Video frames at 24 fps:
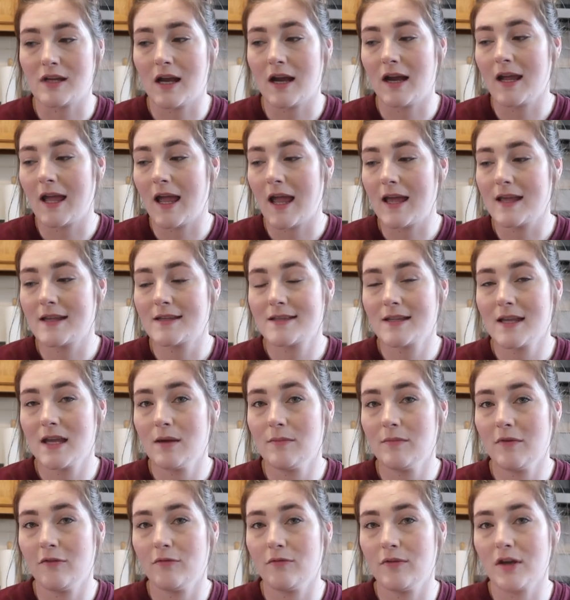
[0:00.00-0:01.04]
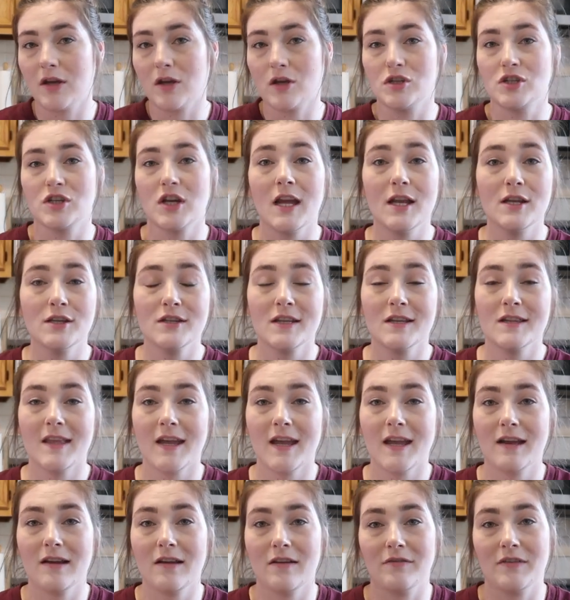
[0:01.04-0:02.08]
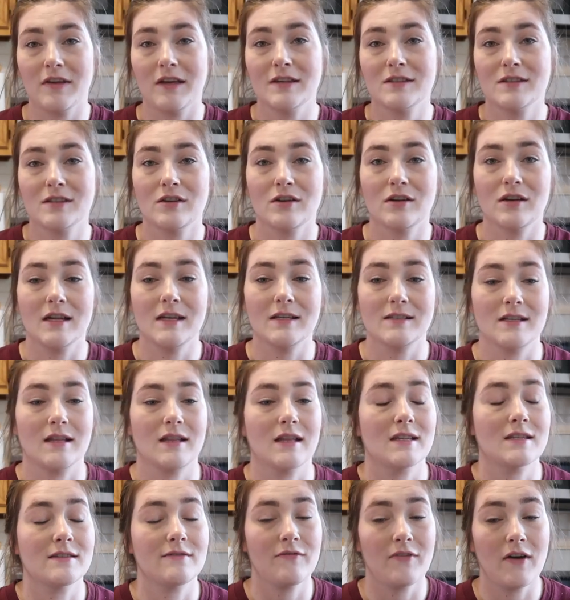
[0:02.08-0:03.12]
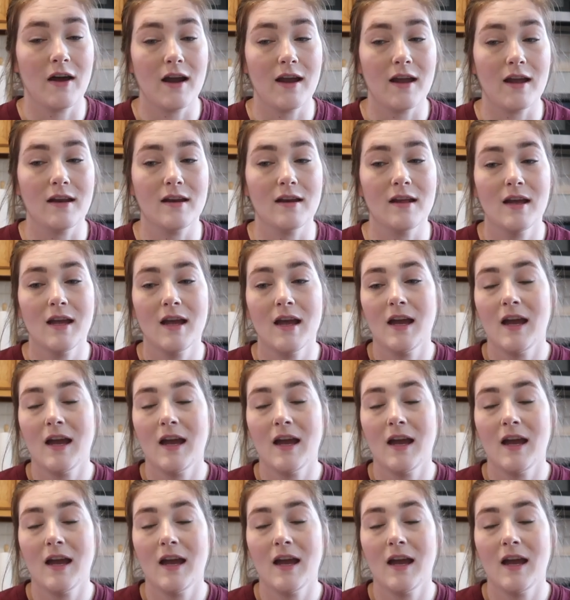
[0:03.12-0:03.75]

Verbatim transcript: I asked him if we could change the date of Easter, and he said that's fine.